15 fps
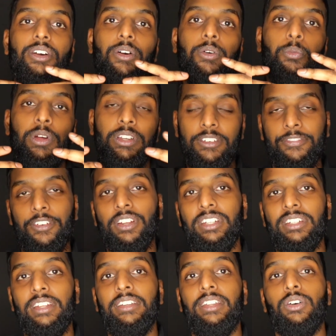when you're
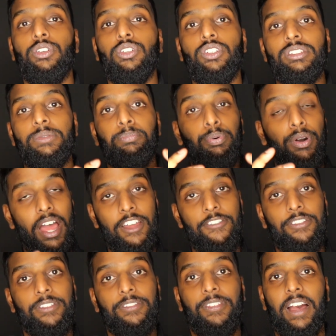funding a deal using
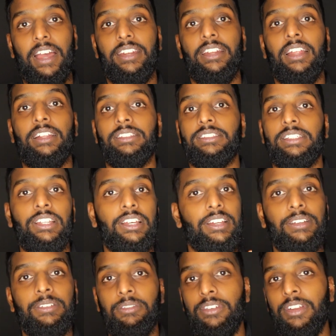private finance,
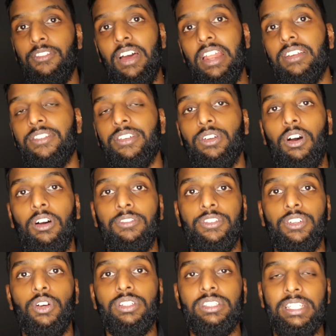irrelevant
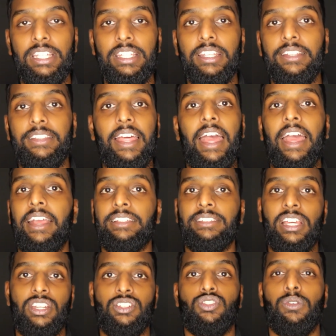of senior debt,
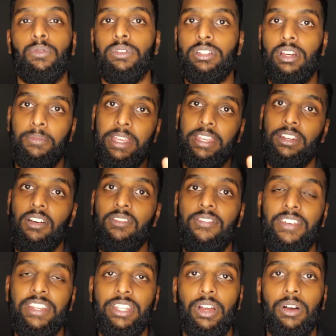etc., which I'll make another
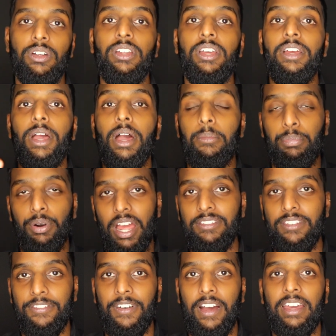video on,
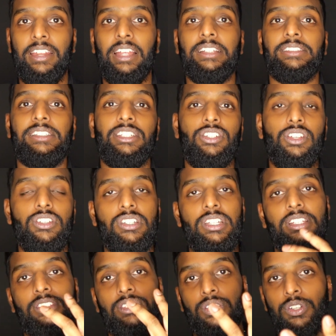private finance is
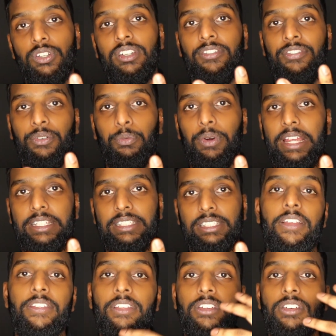usually two different ways.
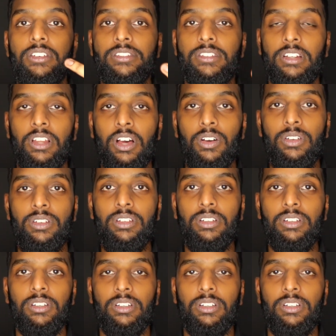Either you use a loan